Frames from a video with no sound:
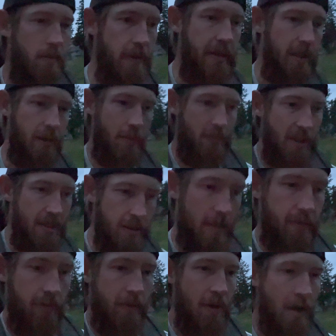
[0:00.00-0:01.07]
gonna be done
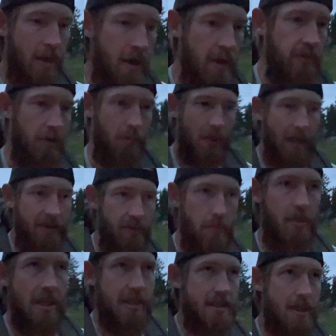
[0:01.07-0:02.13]
from kind of a
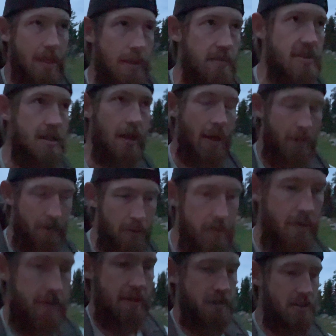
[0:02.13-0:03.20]
base camp style
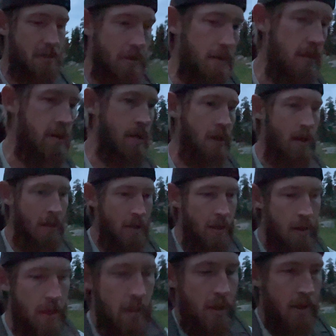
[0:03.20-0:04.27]
this year.
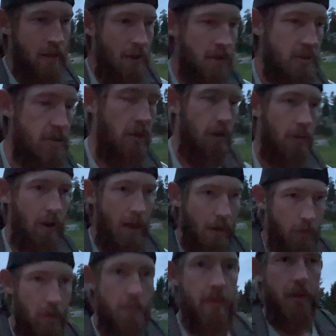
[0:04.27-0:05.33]
So I
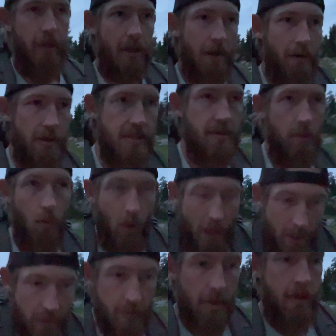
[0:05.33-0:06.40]
wanna be able to carry some
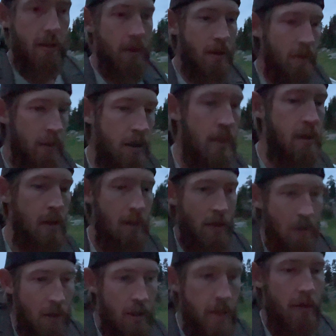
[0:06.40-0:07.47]
weight
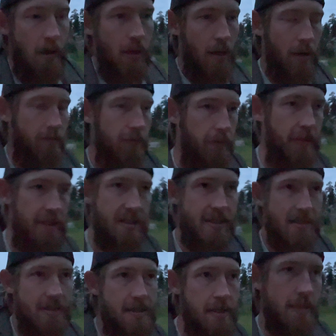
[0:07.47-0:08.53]
for
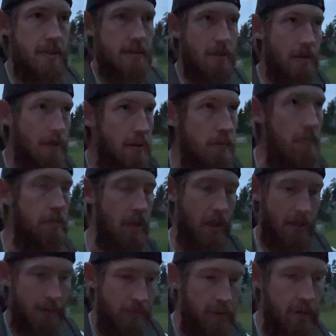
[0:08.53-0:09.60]
distances,
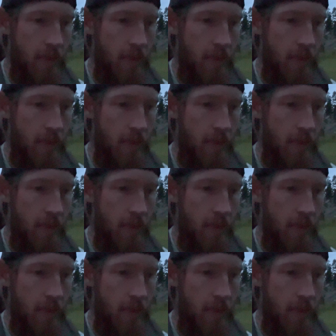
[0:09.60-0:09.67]
but